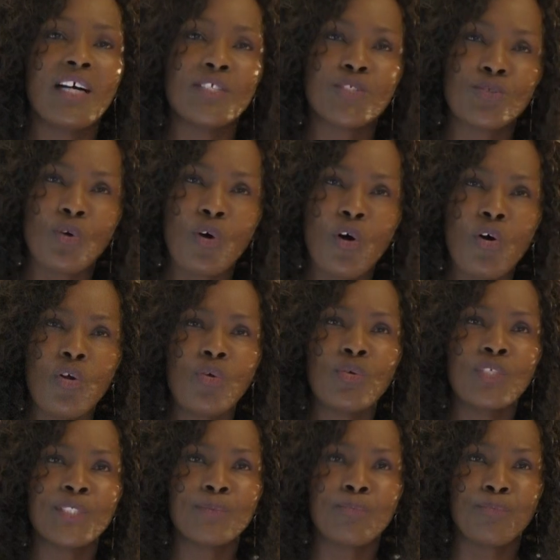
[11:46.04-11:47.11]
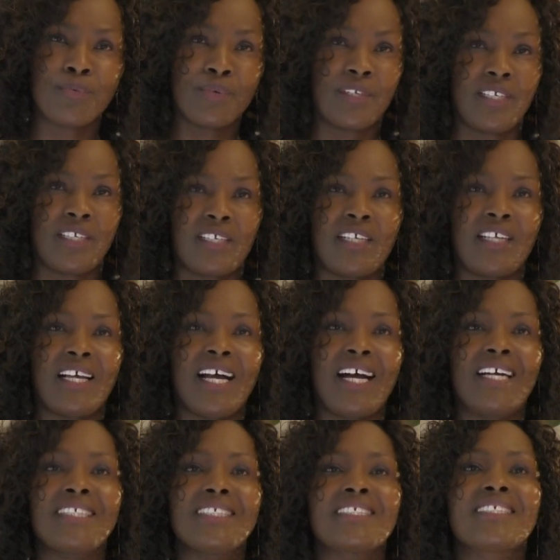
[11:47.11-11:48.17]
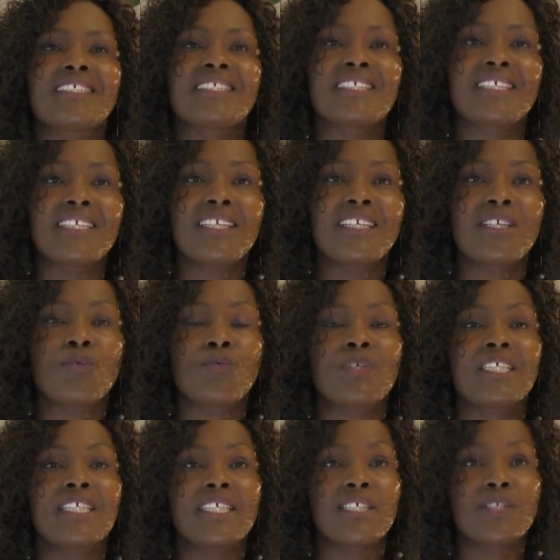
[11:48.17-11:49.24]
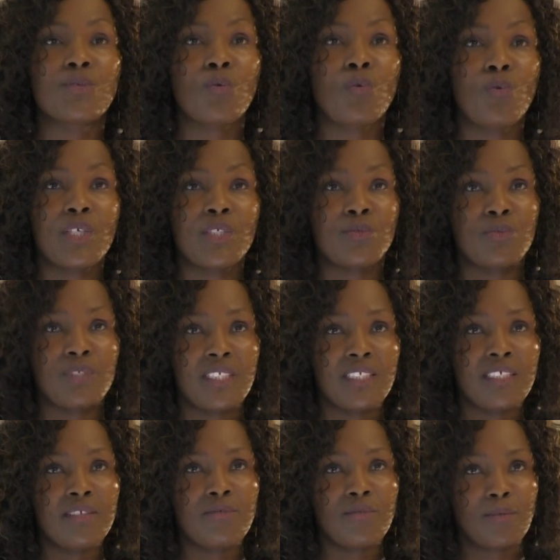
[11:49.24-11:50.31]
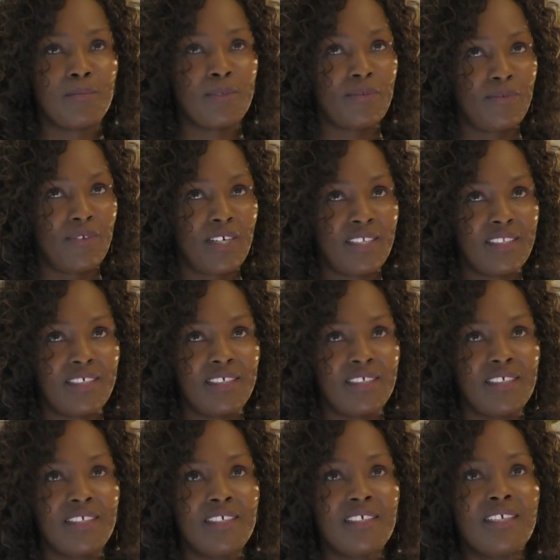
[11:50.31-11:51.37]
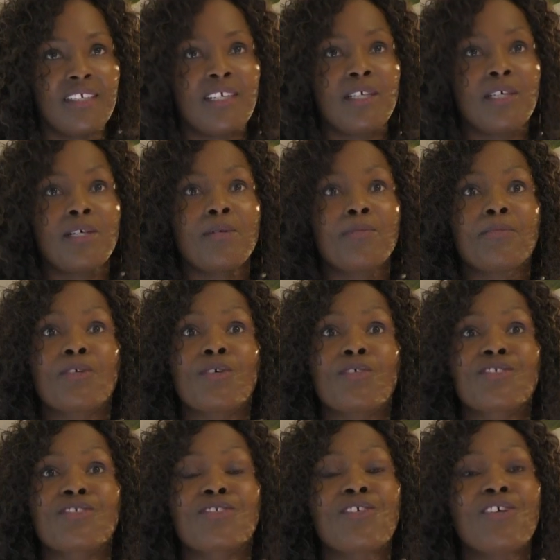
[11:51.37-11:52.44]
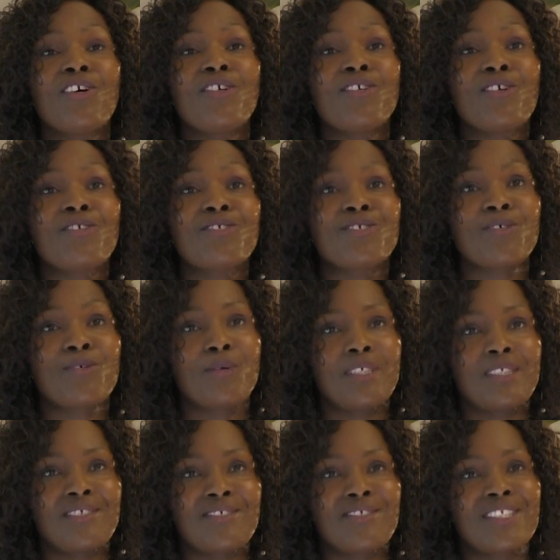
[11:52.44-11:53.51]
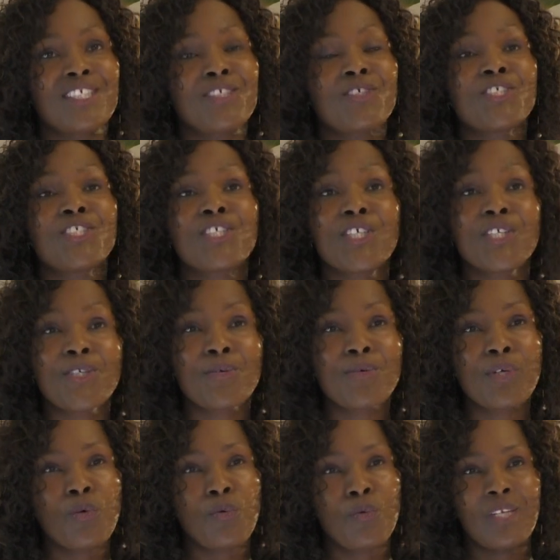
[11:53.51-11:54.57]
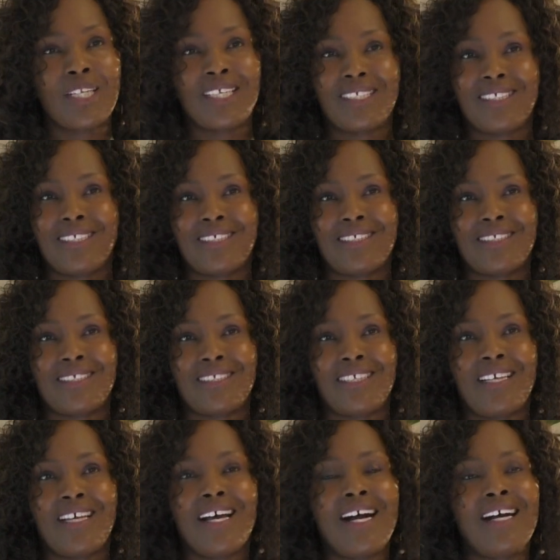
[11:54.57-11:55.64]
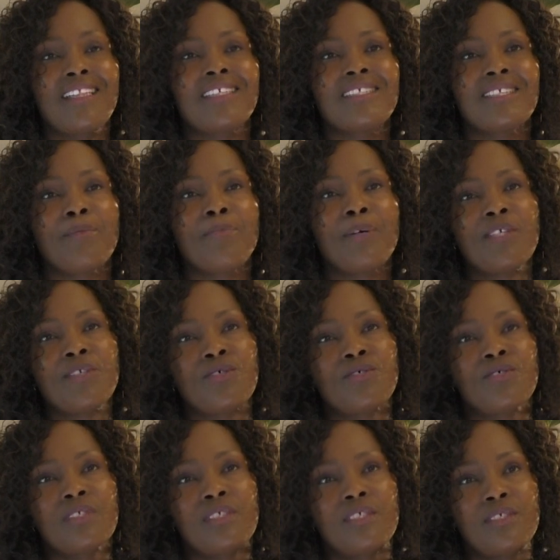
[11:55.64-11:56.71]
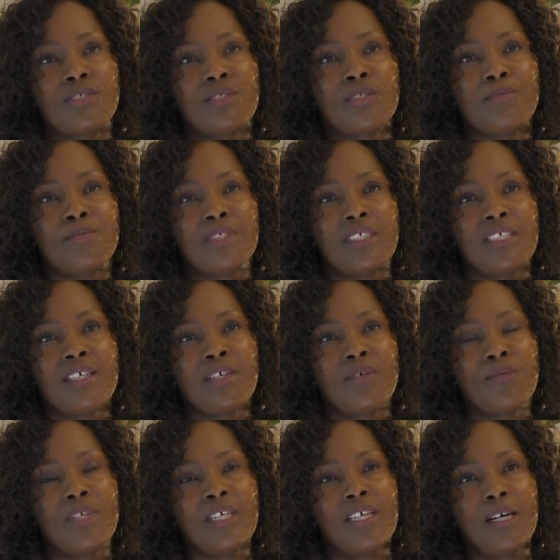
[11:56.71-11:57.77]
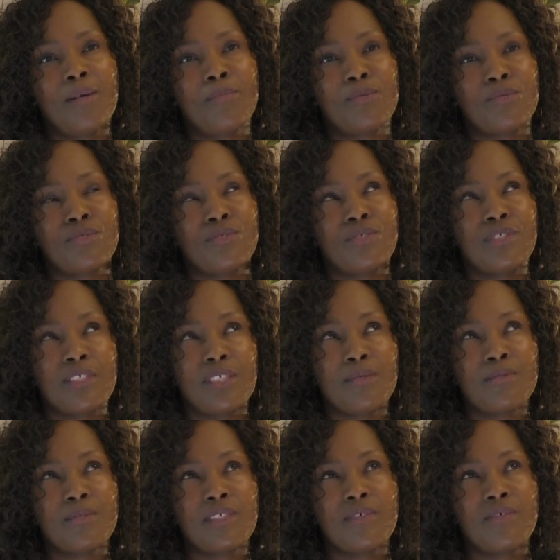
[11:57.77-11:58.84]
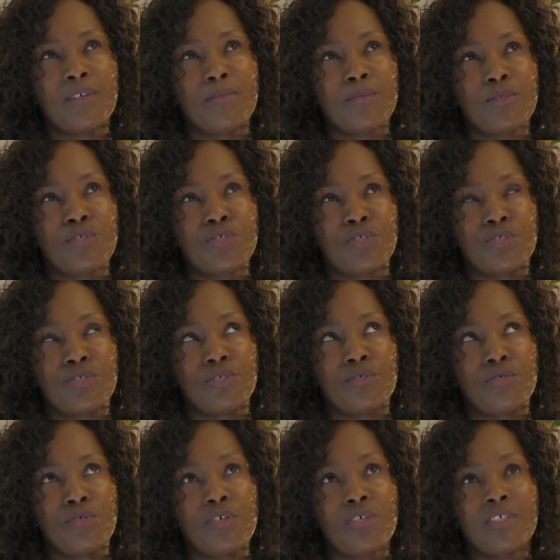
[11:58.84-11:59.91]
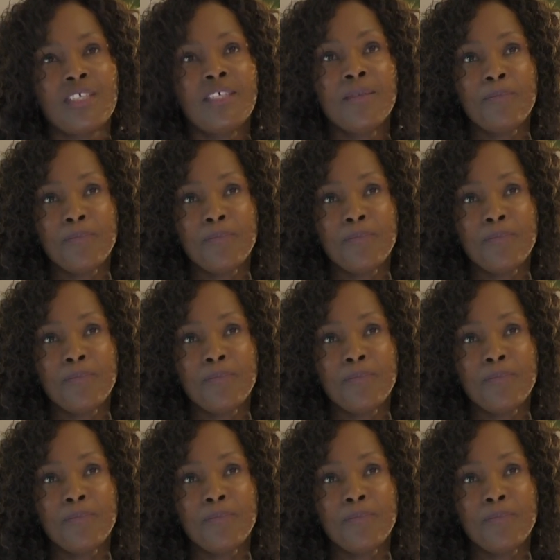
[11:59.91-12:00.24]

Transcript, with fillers: to always pray until we get what we need from the father because god also wants to see your genuine willingness and there's a part also in the scripture where apostle james if i'm not wrong